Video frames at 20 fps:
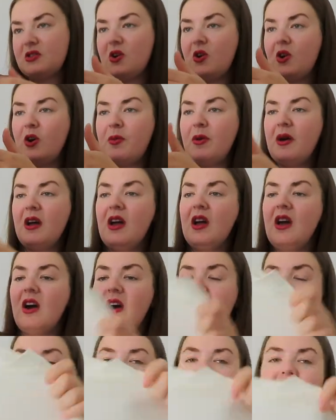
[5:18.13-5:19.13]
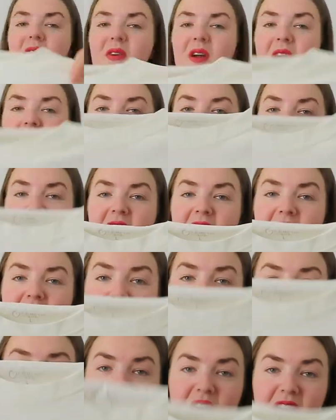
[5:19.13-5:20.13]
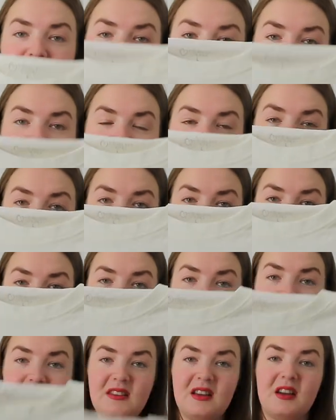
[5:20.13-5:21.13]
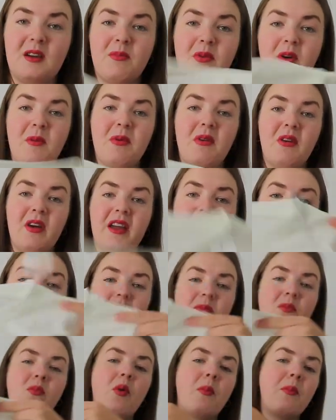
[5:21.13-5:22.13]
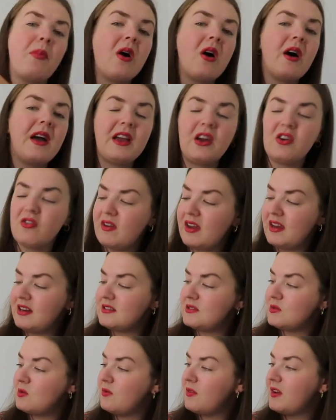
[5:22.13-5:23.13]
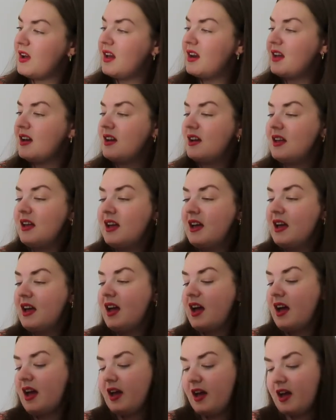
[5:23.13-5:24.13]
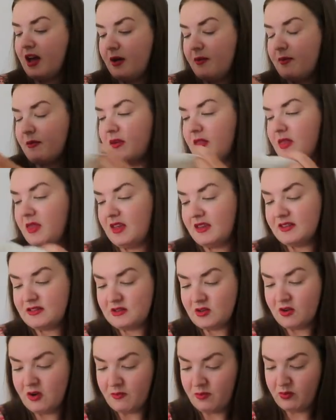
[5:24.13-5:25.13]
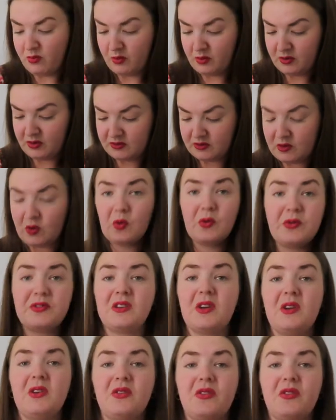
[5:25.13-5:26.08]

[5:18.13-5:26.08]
top. I love that green colour, that is like a proper like what, pine green sort of colour. This top was also